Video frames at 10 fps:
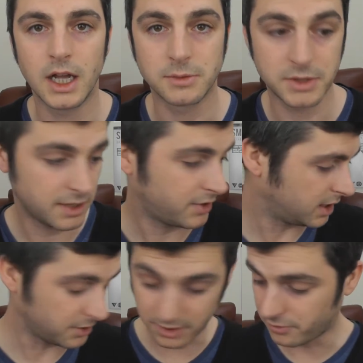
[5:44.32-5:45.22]
I
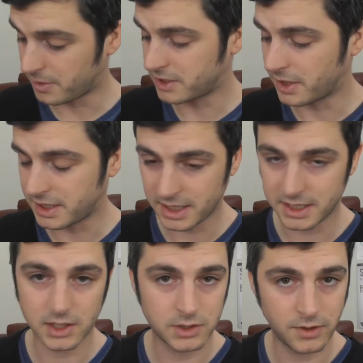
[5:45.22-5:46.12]
specifically use it for my
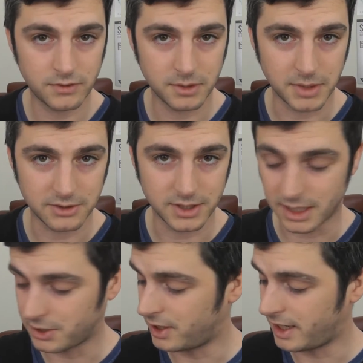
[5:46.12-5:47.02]
26650 batteries,
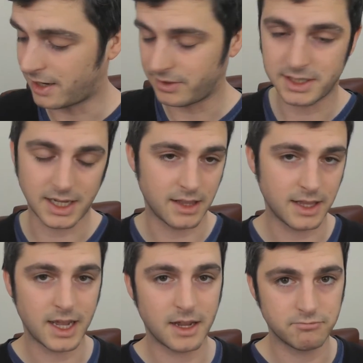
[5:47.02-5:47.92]
actually. I have it sat
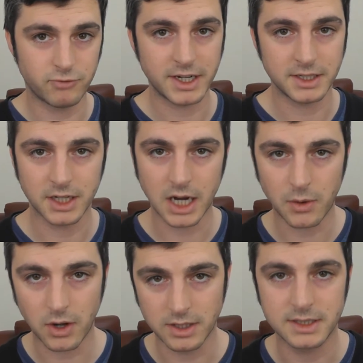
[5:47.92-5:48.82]
there ready to
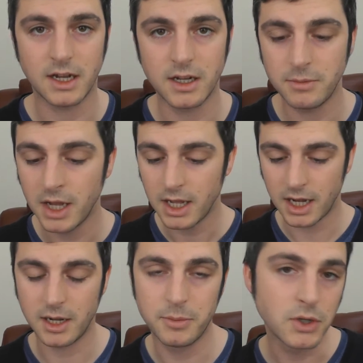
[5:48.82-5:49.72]
go all the time,
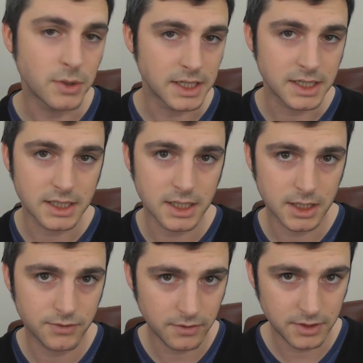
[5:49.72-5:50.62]
and I put
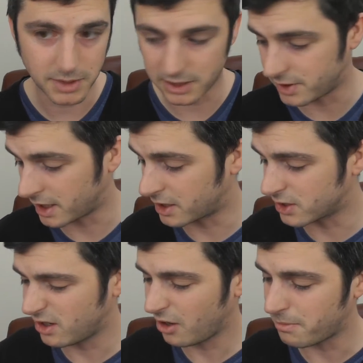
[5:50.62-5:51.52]
26650 batteries in
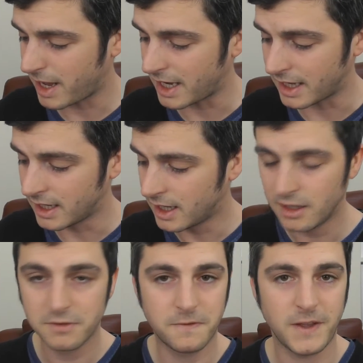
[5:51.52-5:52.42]
because not many
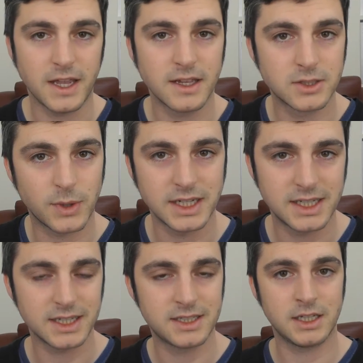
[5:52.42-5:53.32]
fit
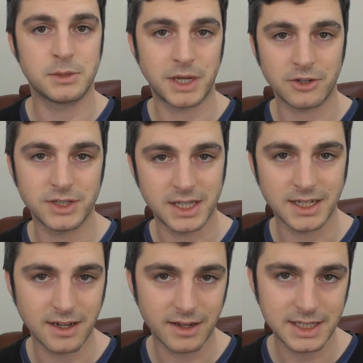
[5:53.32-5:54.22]
26650 batteries
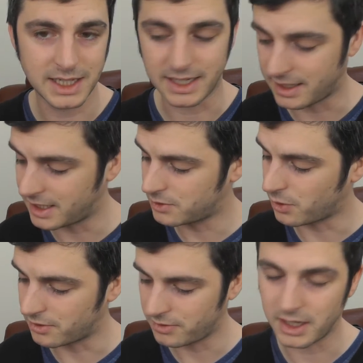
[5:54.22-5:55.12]
in nicely, and this
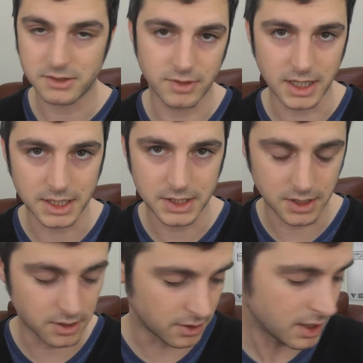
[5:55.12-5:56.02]
one, it's really
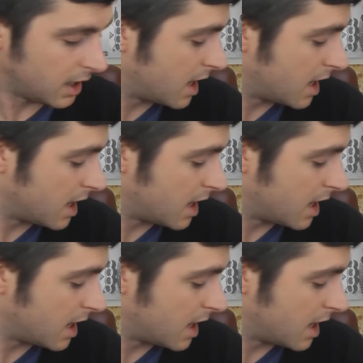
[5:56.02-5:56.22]
snug.